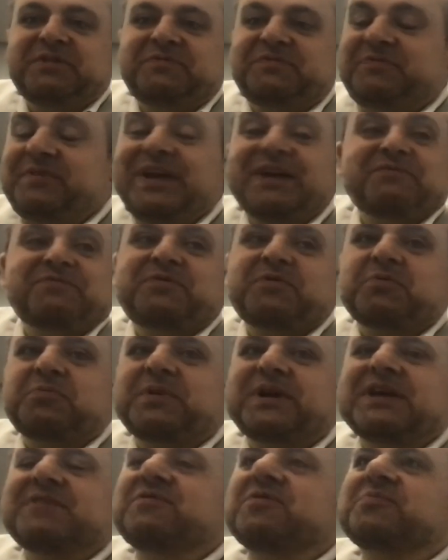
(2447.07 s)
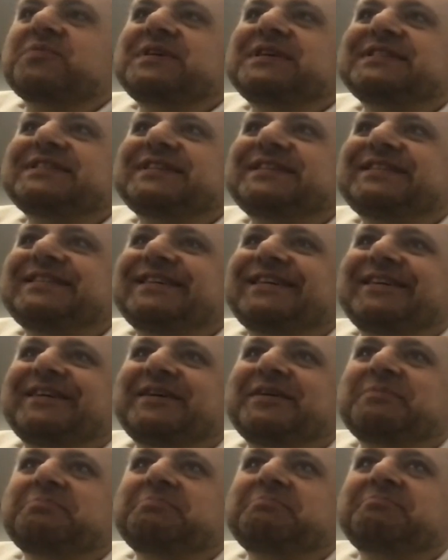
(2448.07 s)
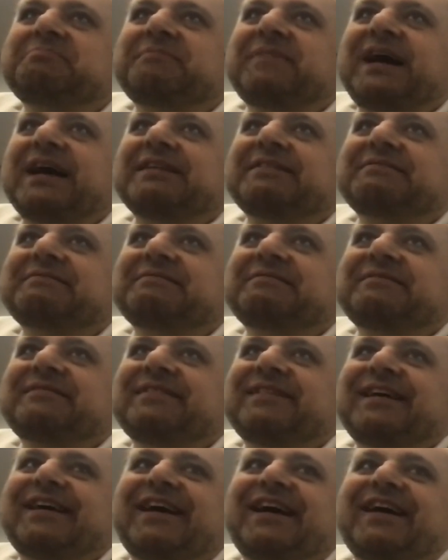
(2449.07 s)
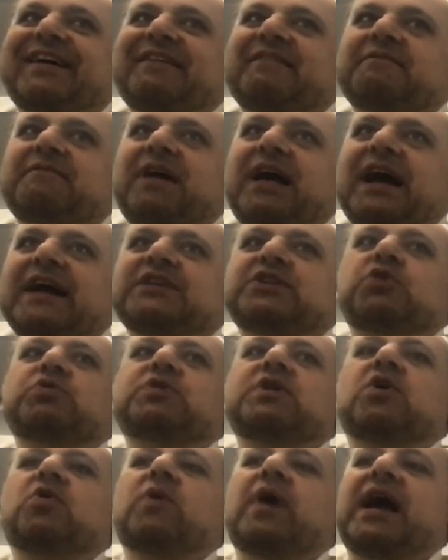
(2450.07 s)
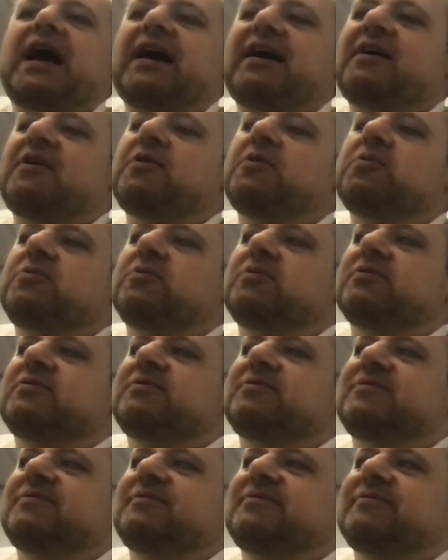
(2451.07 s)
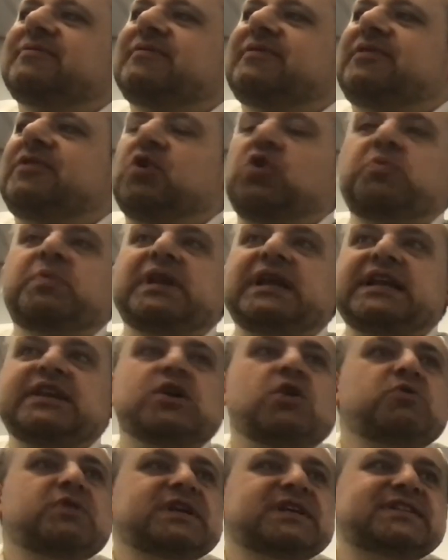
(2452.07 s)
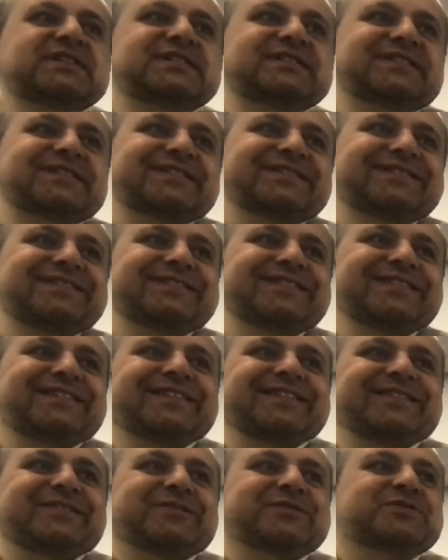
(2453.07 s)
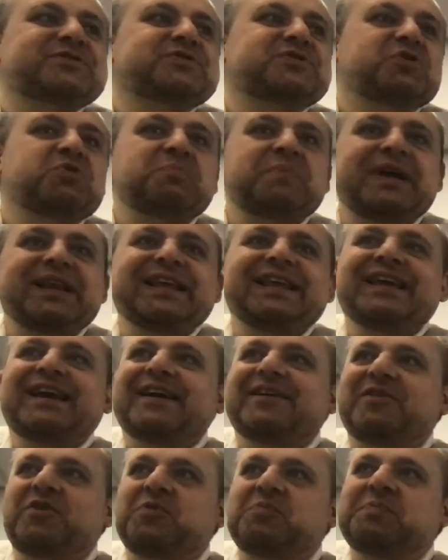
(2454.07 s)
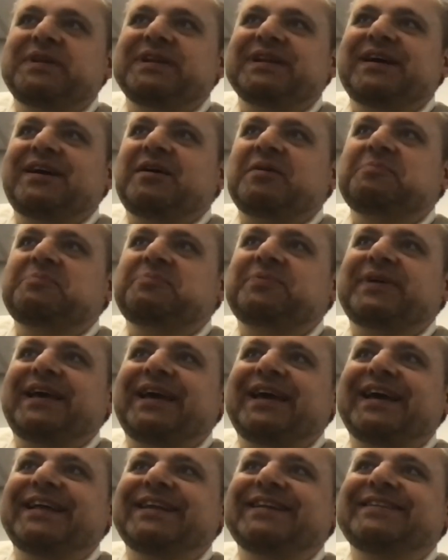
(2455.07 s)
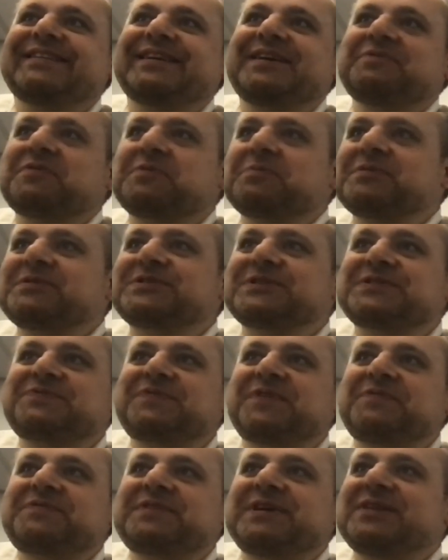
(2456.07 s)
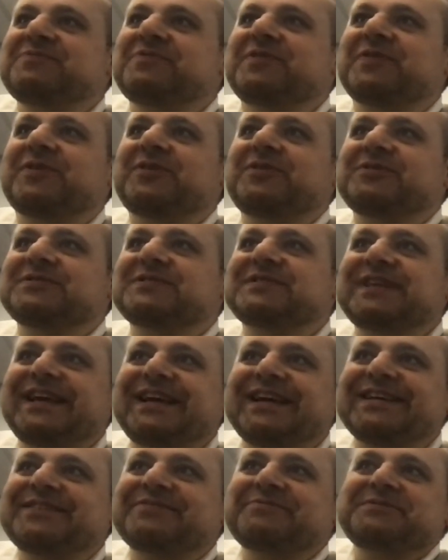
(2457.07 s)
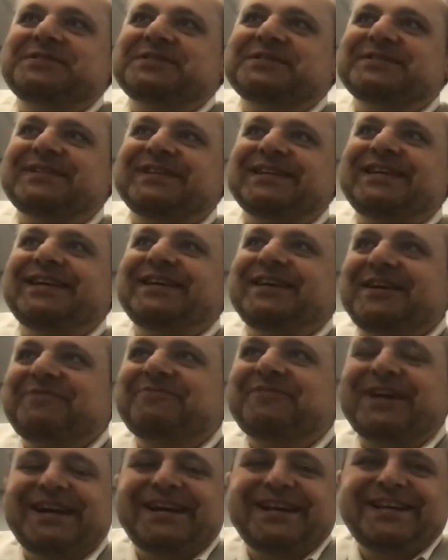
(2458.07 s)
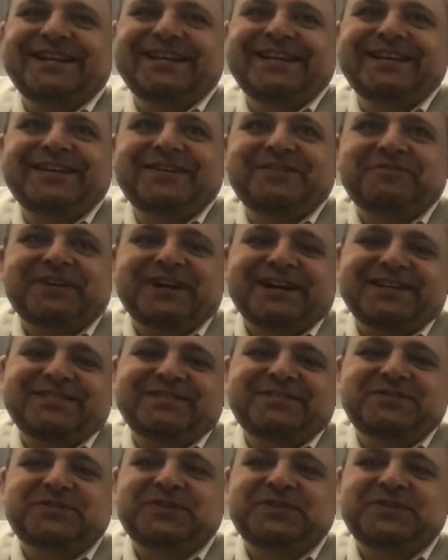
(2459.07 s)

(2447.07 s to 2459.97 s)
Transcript: But yeah, for whatever reason, um, mm-hmm. I I don't know how nobody noticed because so many had opened up, and if it was just fifteen right. for the whole state, it was just, right, right.